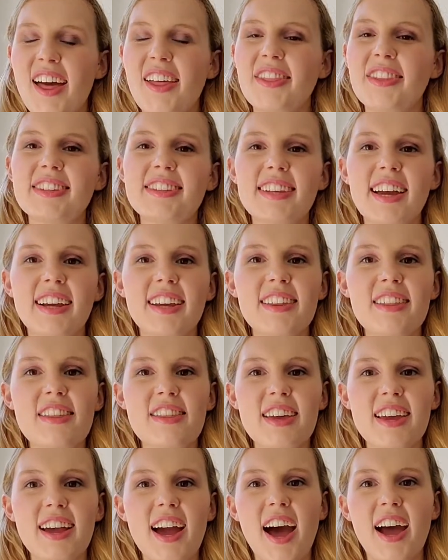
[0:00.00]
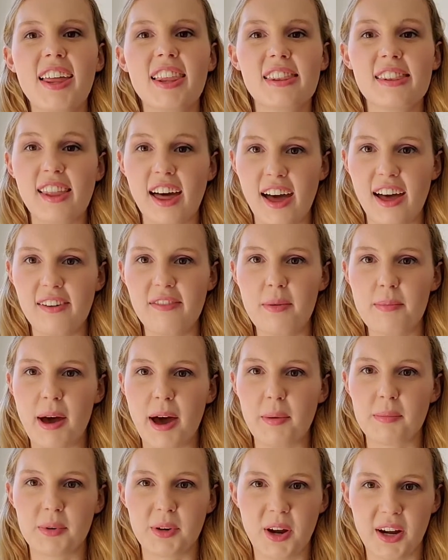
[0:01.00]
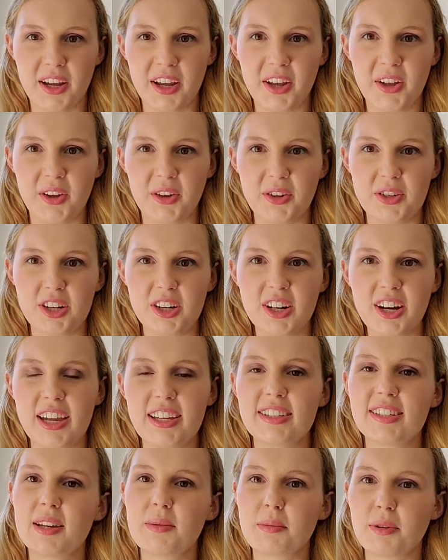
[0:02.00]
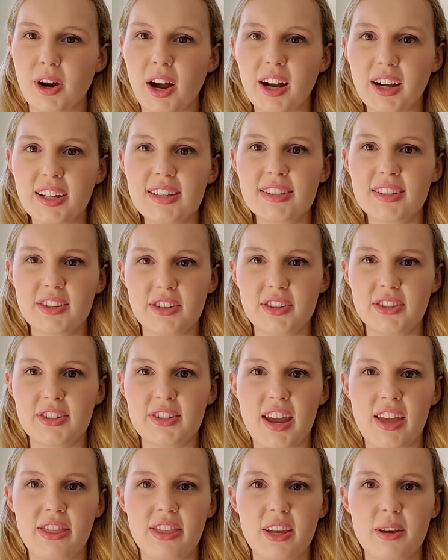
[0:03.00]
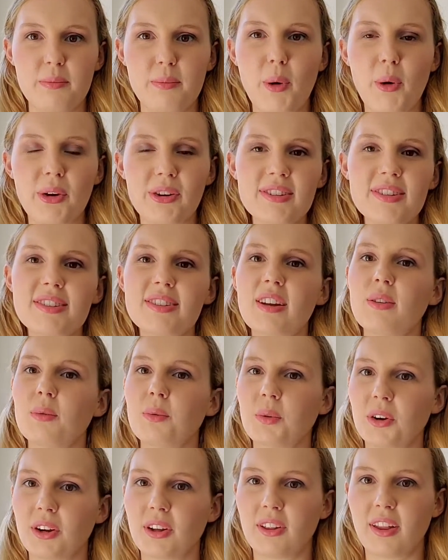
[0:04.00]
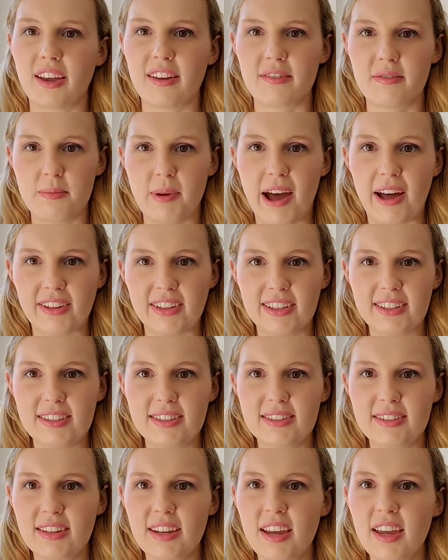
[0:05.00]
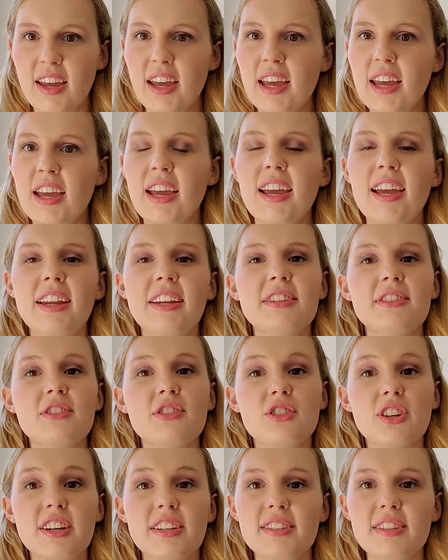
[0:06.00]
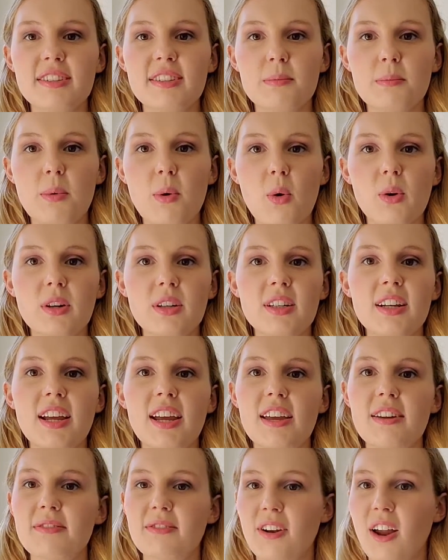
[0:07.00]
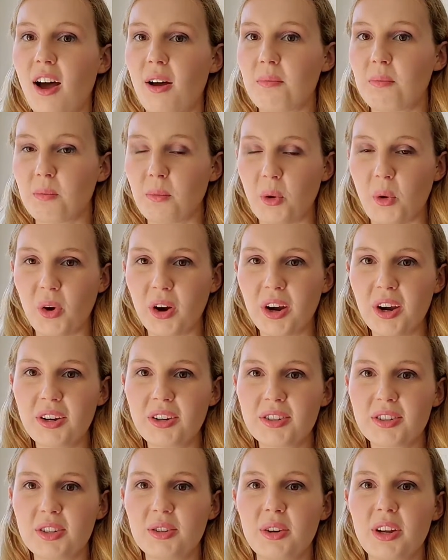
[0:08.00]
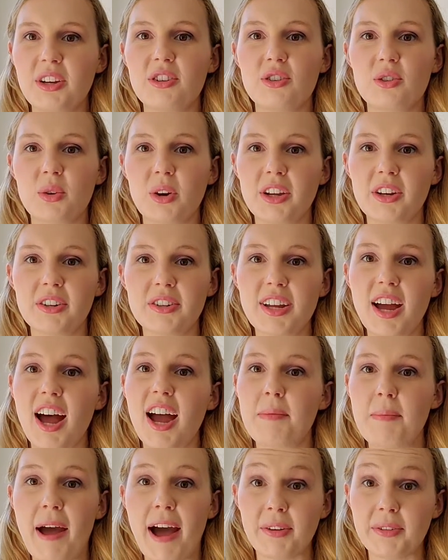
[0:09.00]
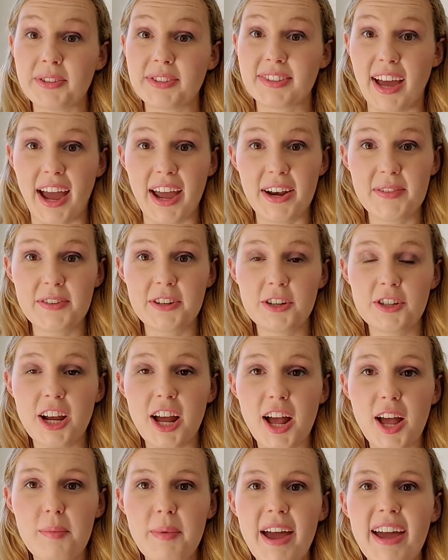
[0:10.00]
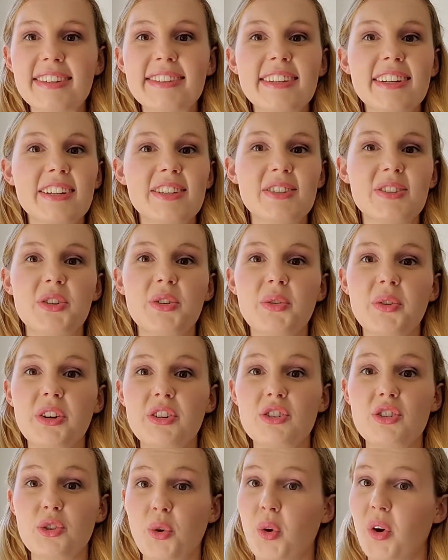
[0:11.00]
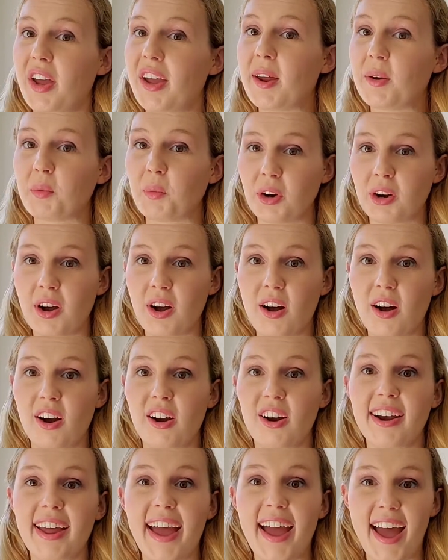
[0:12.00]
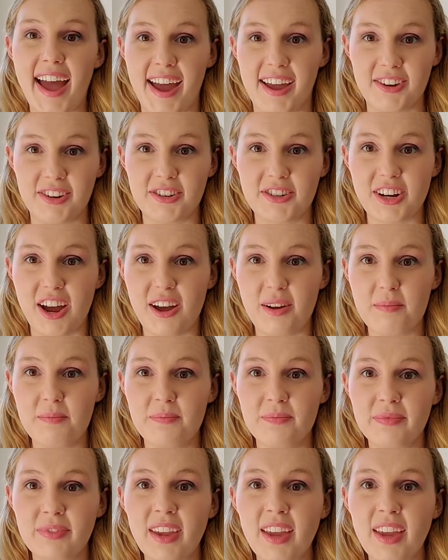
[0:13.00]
The second thing I love about Moroccan culture is that Moroccans understand the importance of work-life balance. It is just as important, if not more, to enjoy your time outside of your job as it is to enjoy and work hard at your job.